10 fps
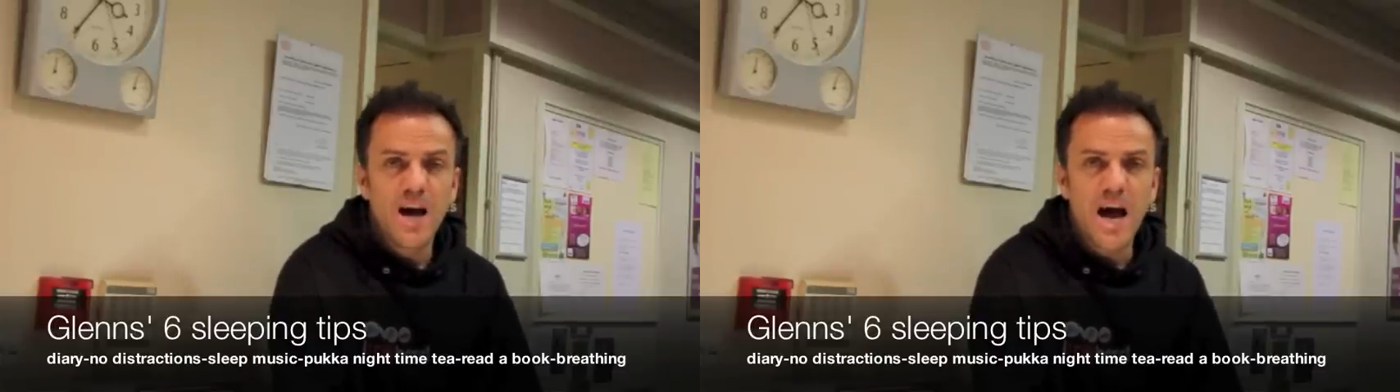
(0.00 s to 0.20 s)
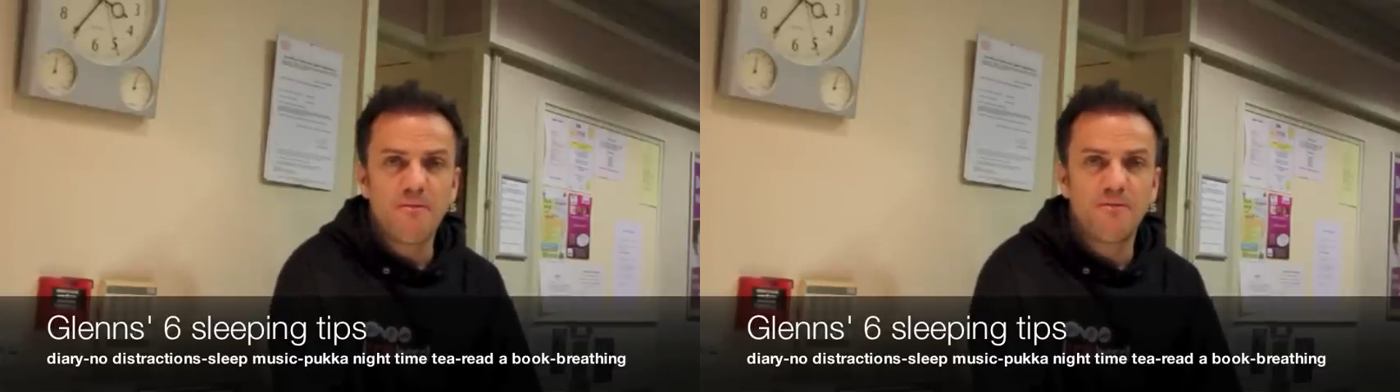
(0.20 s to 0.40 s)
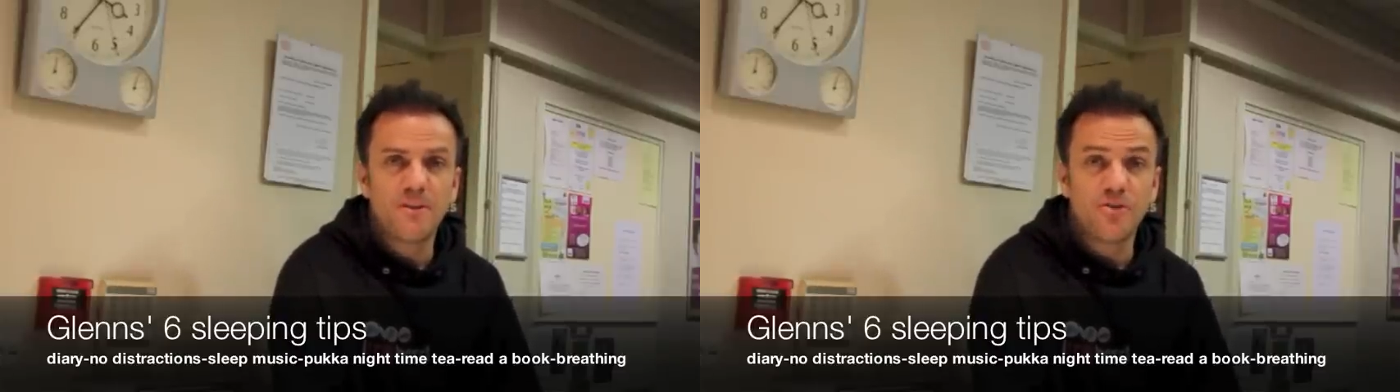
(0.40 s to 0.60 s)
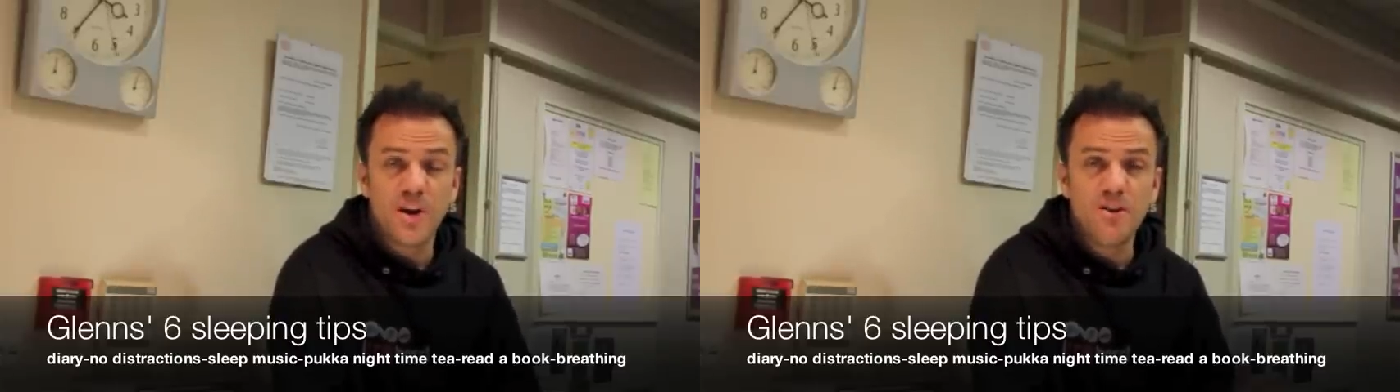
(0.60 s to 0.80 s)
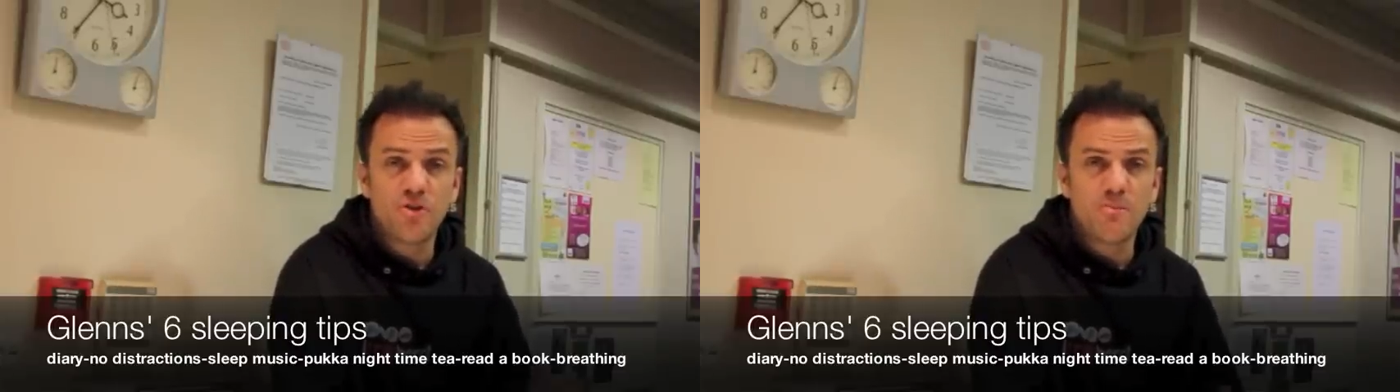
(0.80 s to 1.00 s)
have
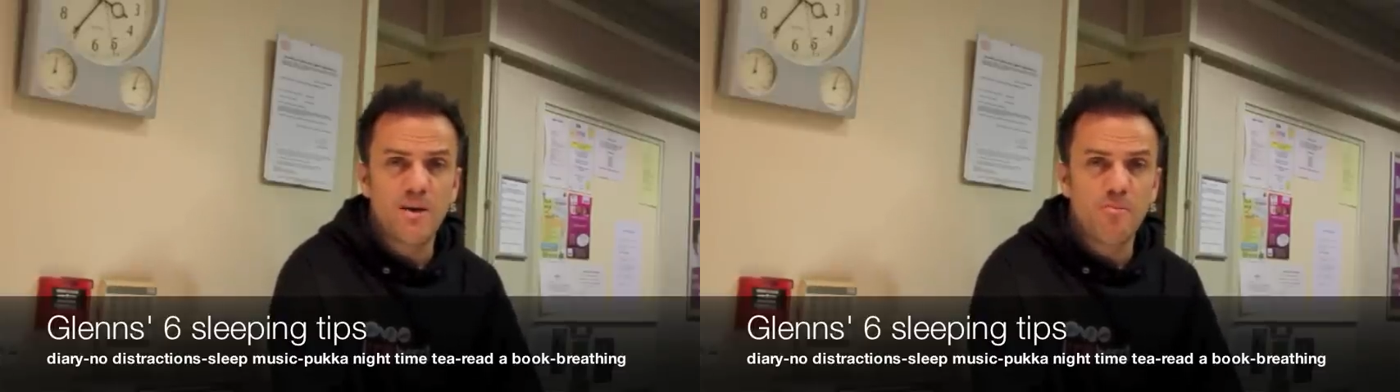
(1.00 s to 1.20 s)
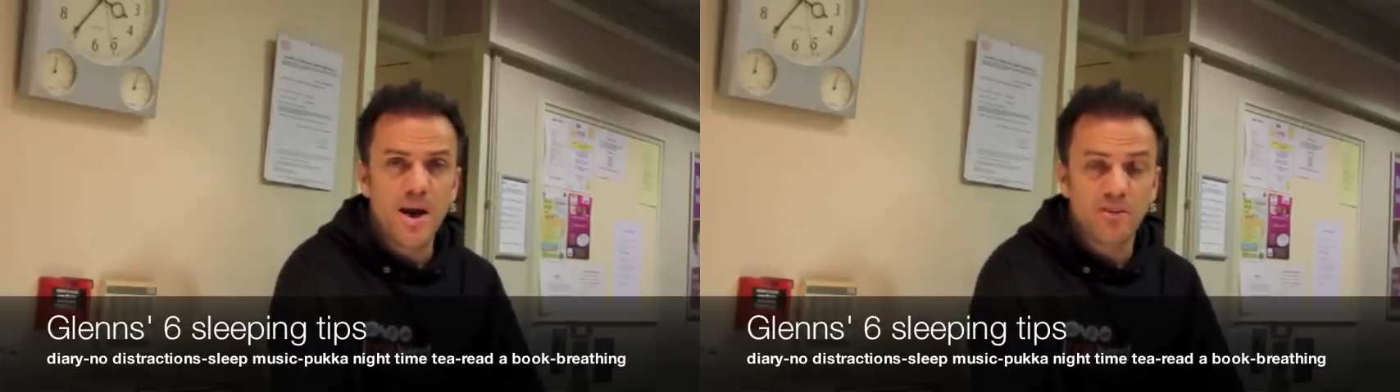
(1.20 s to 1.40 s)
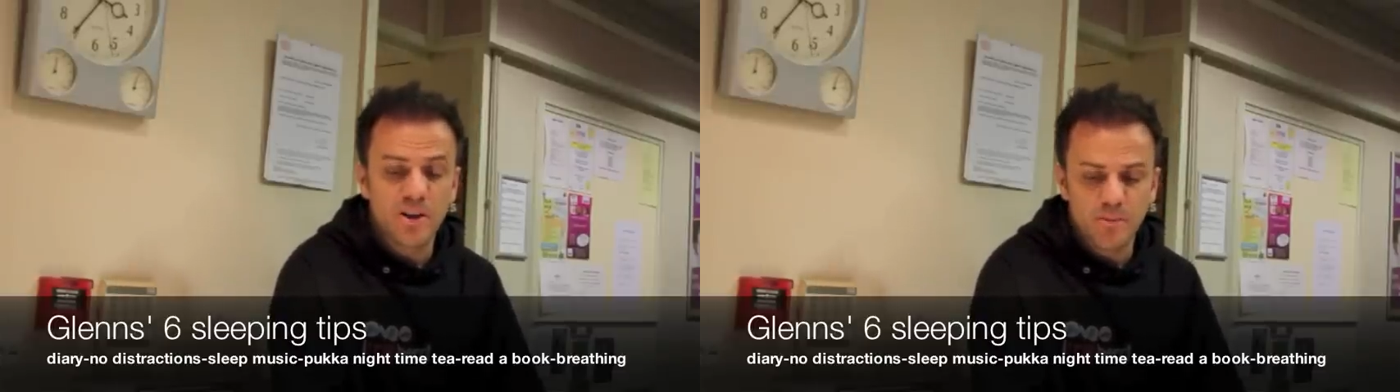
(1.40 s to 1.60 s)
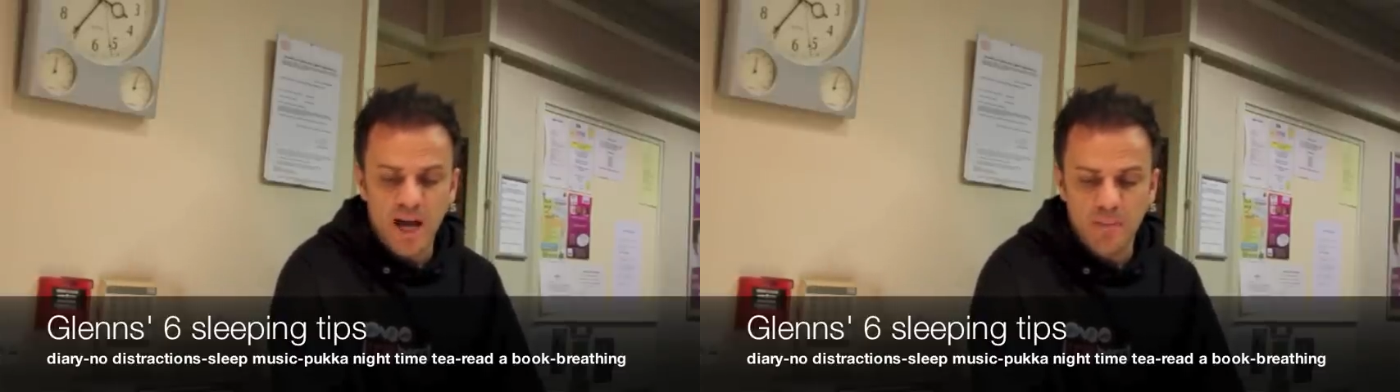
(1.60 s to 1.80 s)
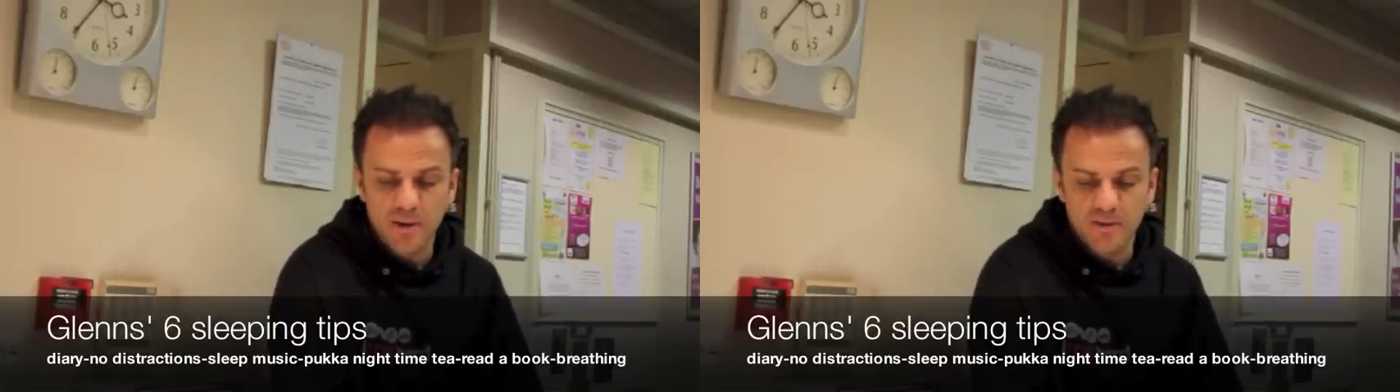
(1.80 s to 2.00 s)
better sleeping
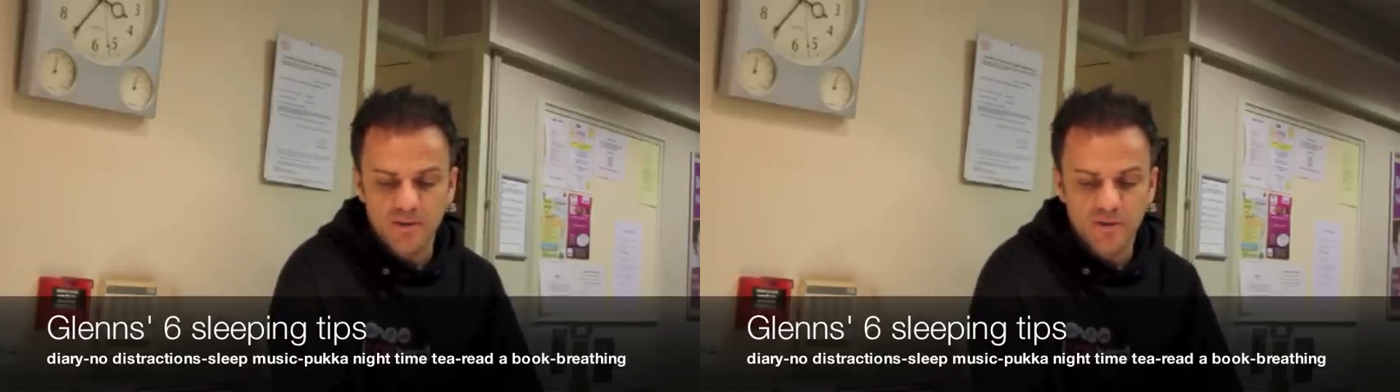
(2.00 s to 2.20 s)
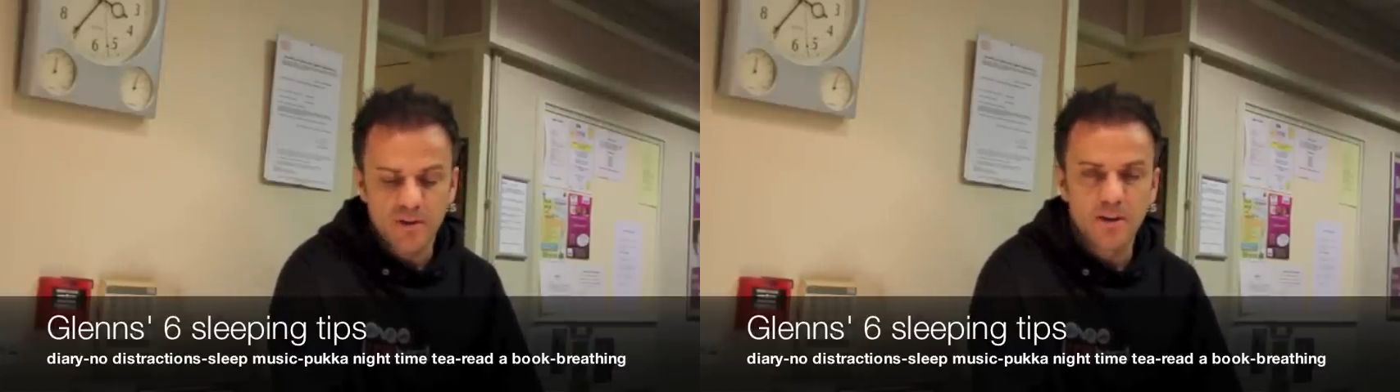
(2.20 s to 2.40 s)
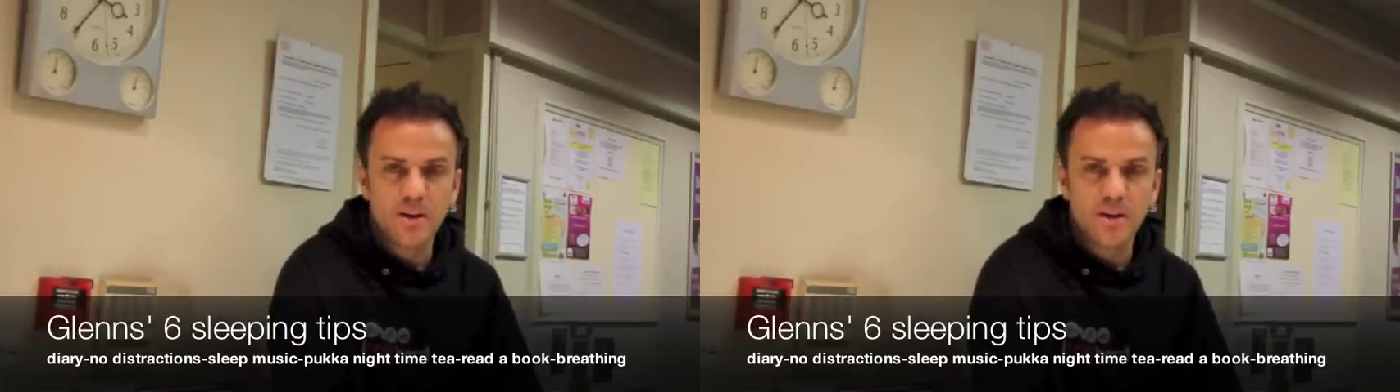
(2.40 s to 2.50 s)
habits,